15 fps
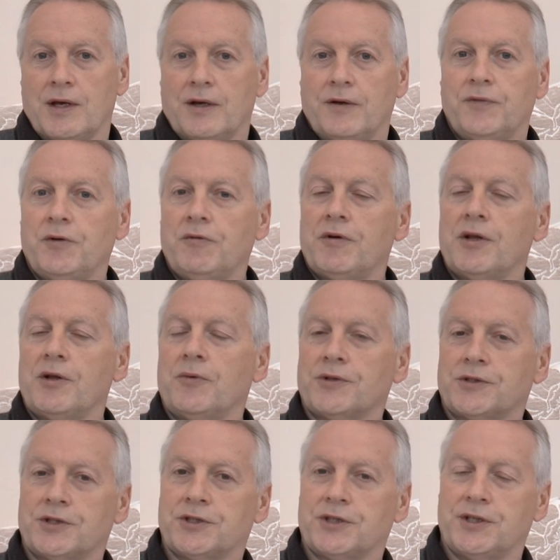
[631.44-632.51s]
If you really
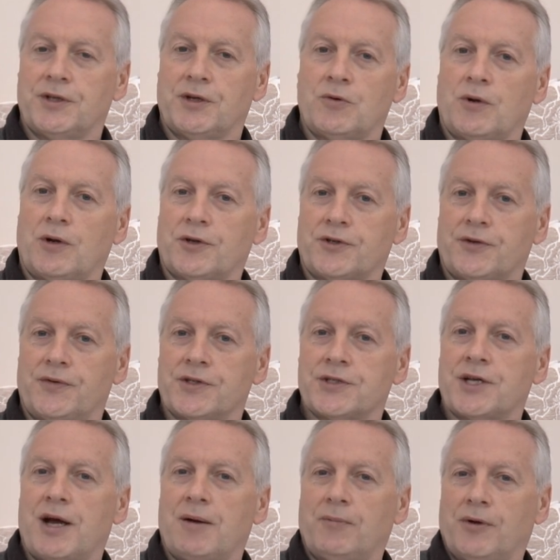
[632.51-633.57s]
want to see the quality of this
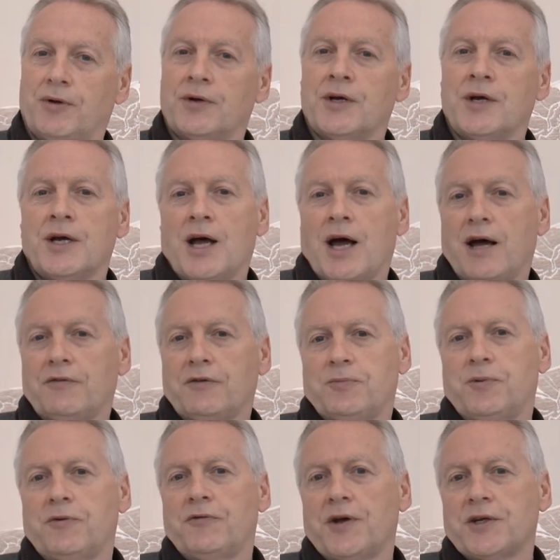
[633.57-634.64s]
camera, have a
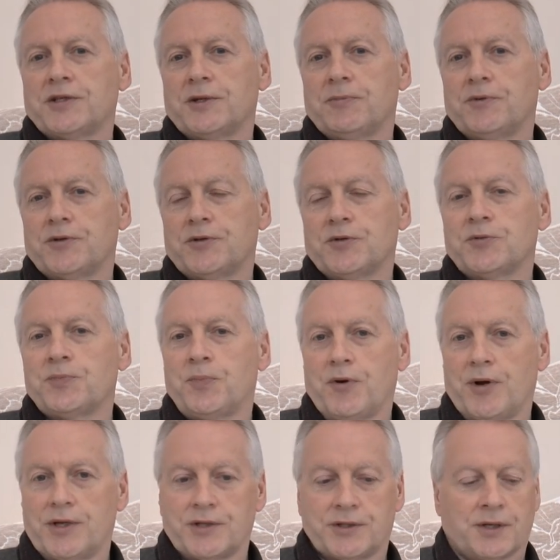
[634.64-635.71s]
professionally produced
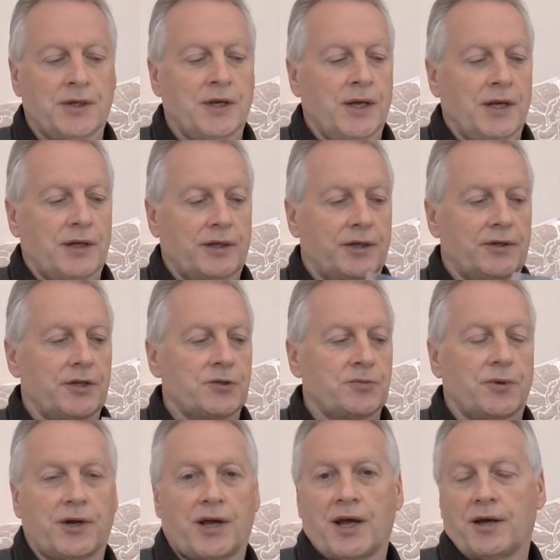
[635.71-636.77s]
print, like this
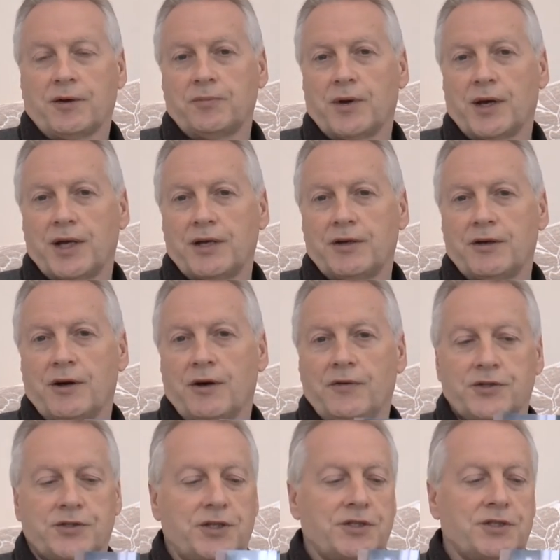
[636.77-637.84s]
one I had made of
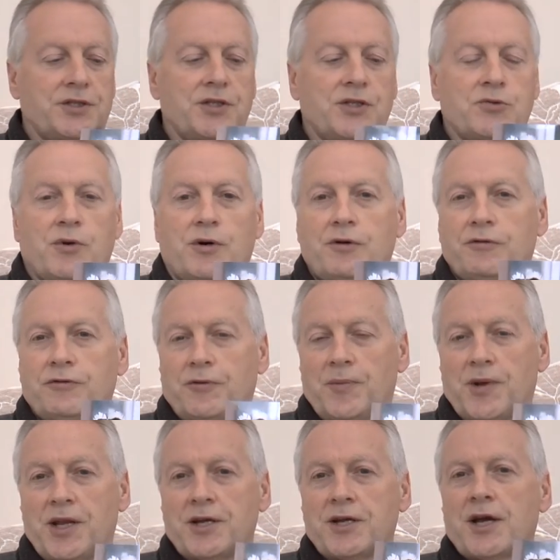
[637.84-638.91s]
a 1612
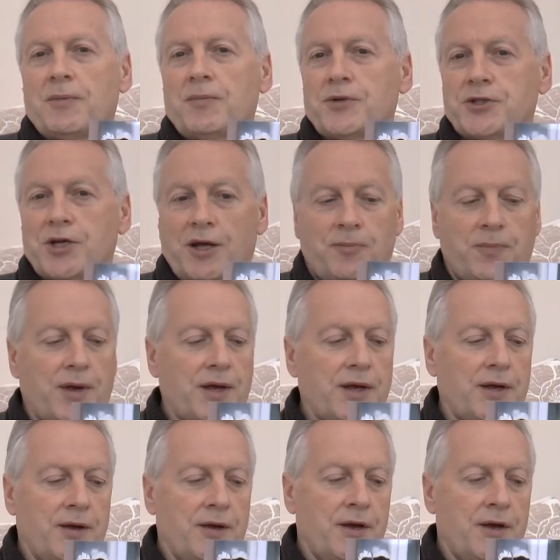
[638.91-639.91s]
from an in-camera JPEG,